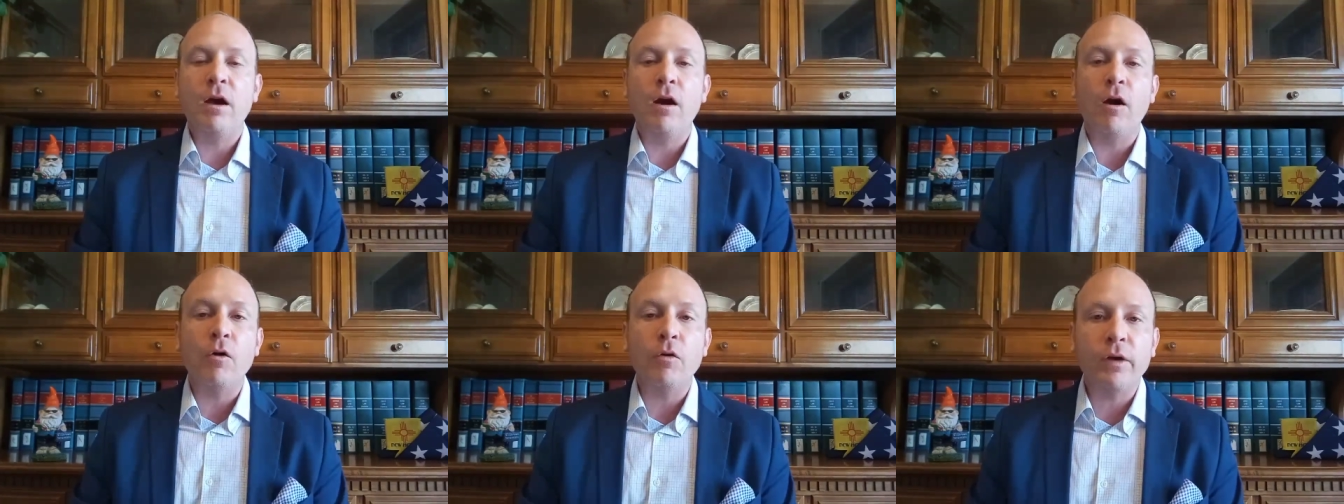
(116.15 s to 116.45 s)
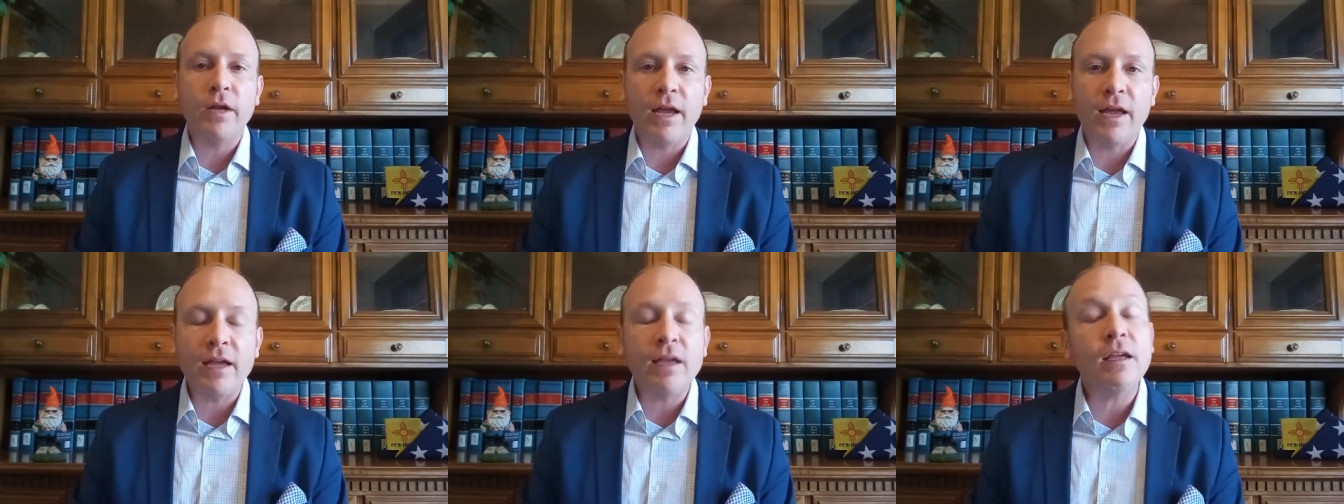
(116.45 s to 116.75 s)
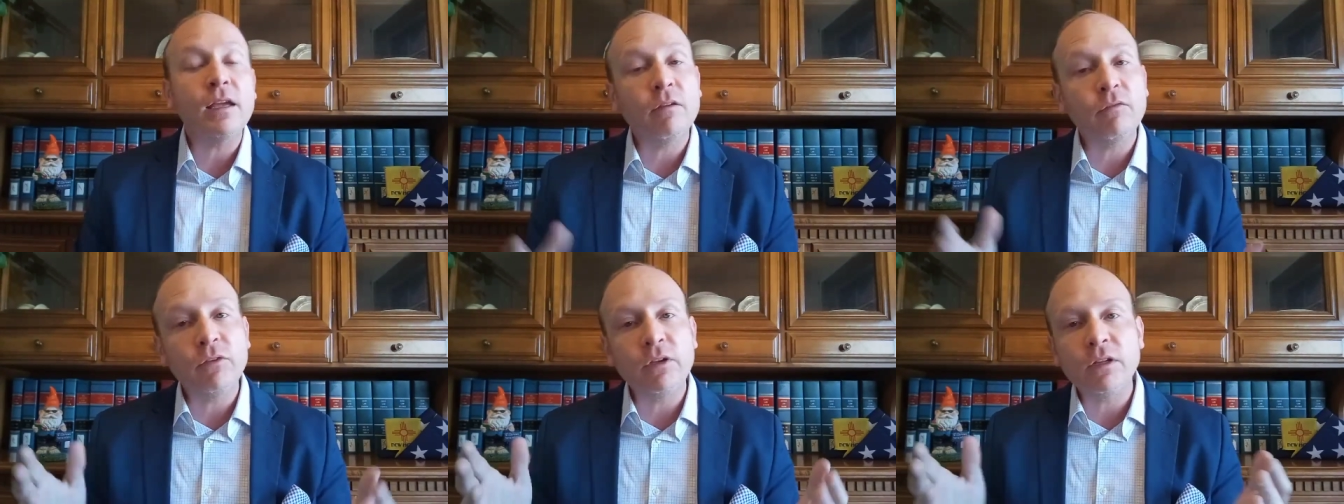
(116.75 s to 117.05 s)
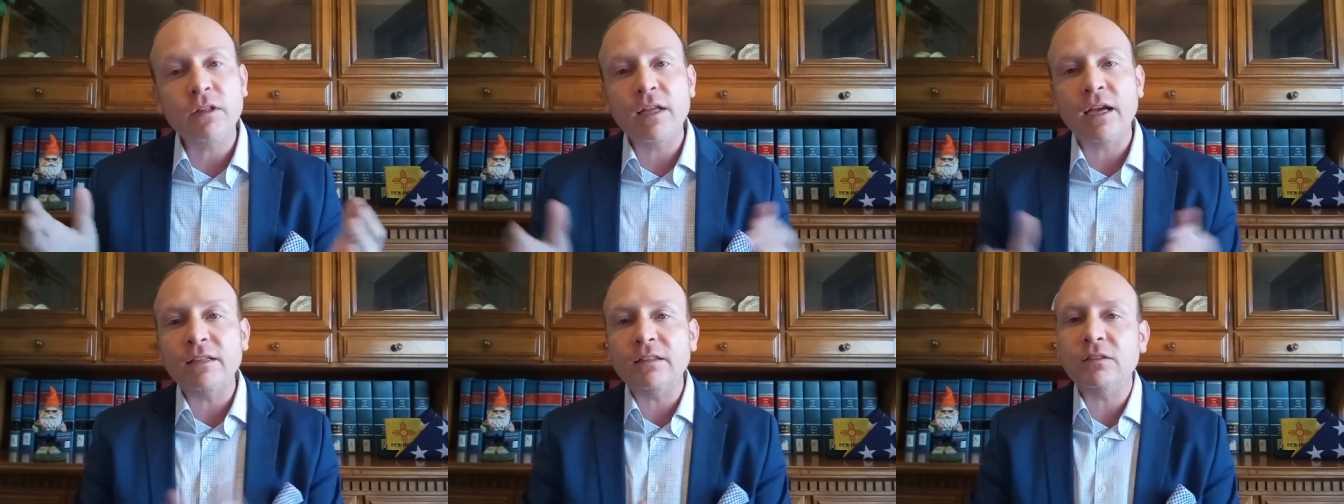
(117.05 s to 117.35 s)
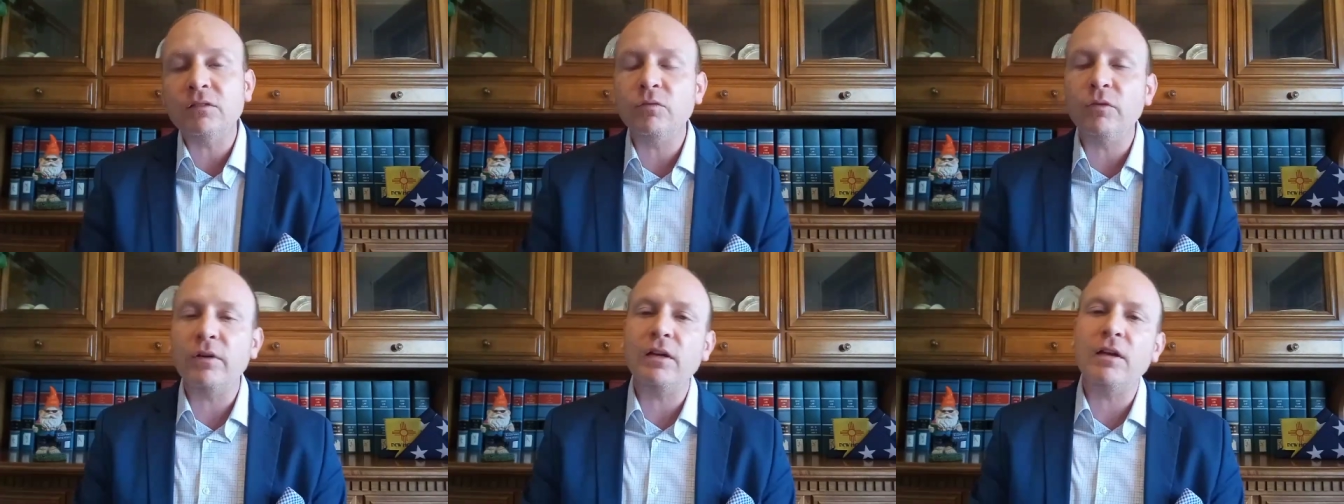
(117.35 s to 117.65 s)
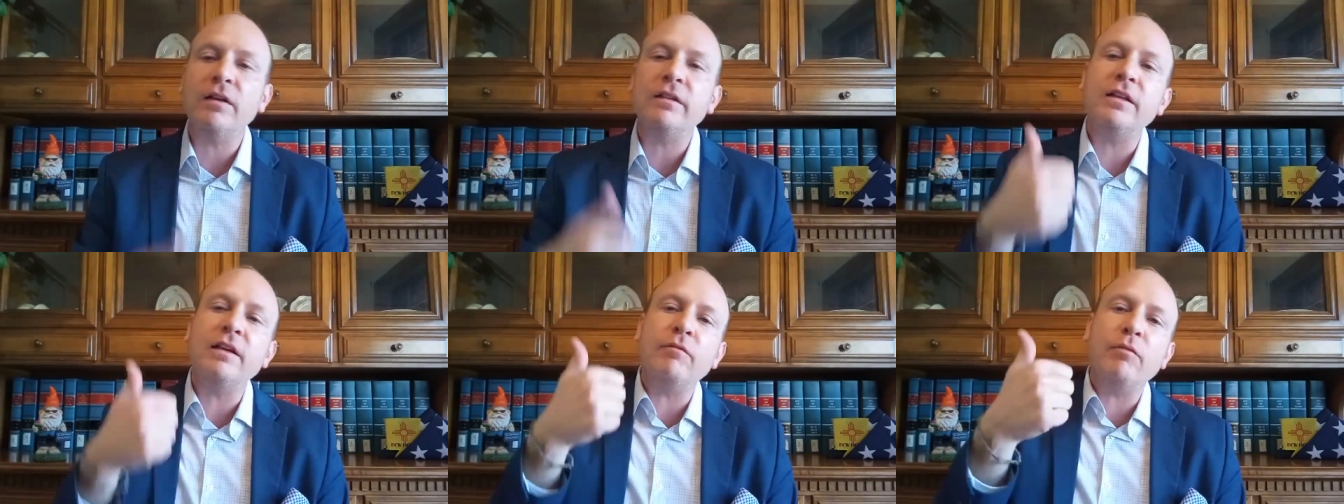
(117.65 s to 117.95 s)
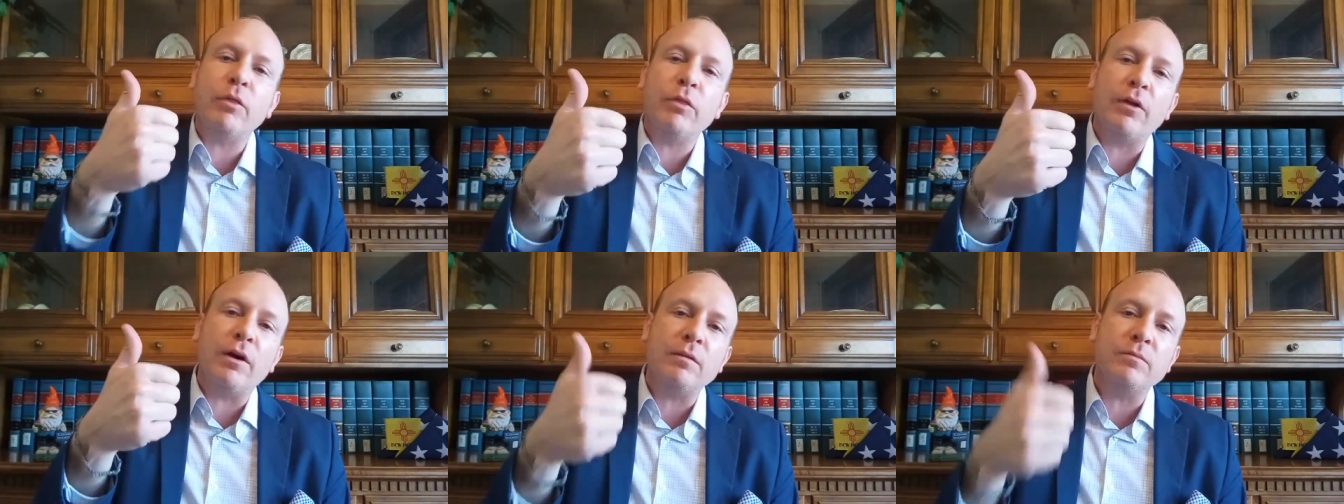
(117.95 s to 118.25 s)
Okay, if you like this video, leave
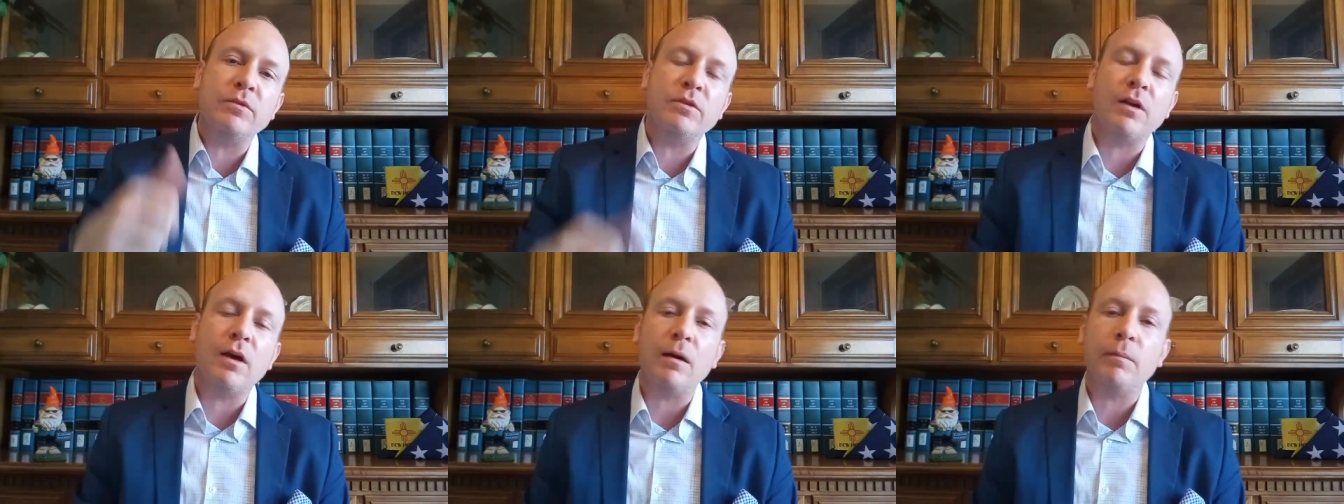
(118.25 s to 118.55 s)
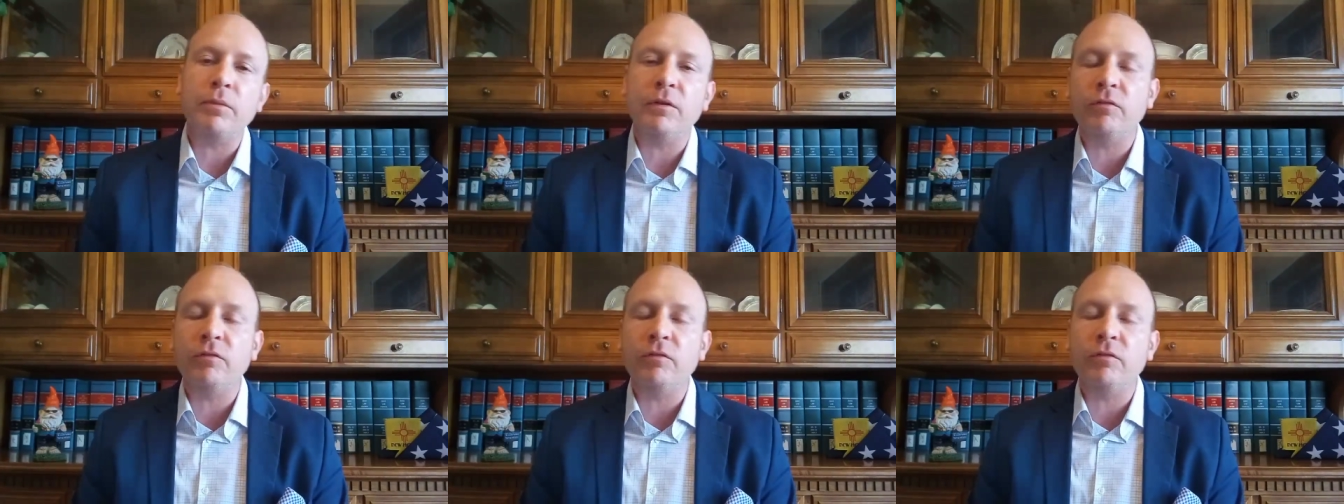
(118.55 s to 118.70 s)
a thumbs up.